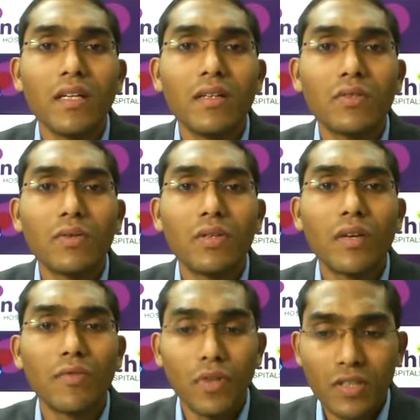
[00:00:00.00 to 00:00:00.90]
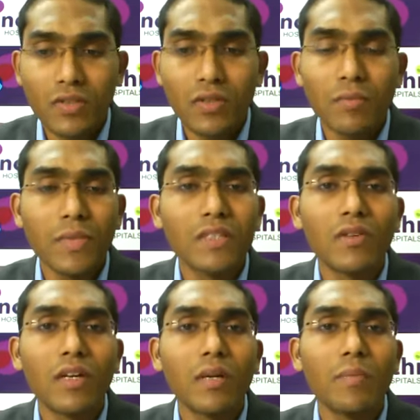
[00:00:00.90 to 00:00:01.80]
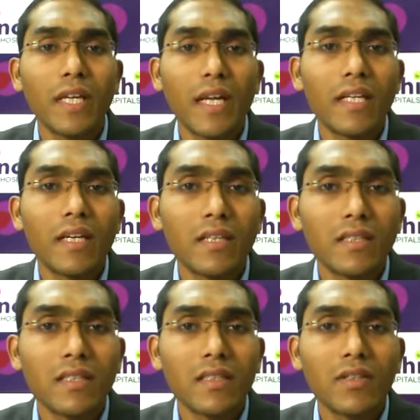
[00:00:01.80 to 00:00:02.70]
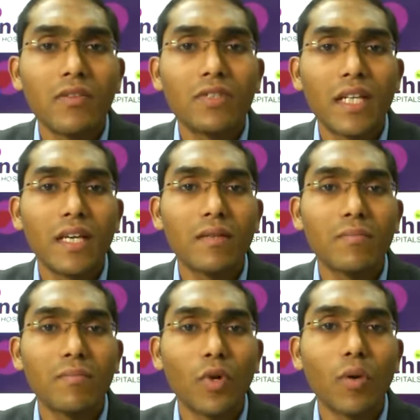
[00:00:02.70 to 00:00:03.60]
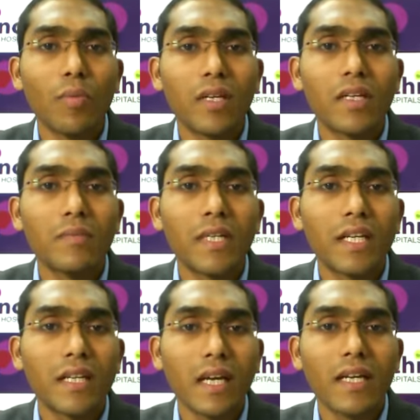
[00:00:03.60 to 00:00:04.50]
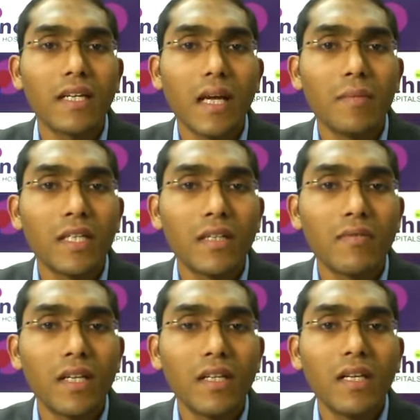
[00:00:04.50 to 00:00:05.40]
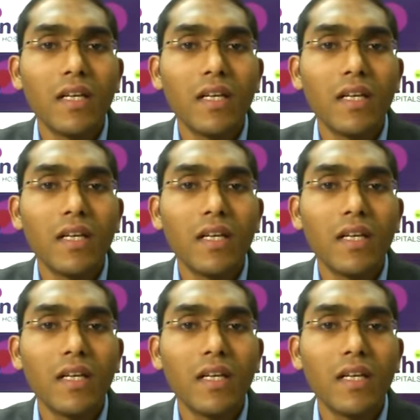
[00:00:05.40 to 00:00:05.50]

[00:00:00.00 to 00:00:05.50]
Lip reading: So nephrotic syndrome is not a benign condition. You have to take proper treatment at correct time interval.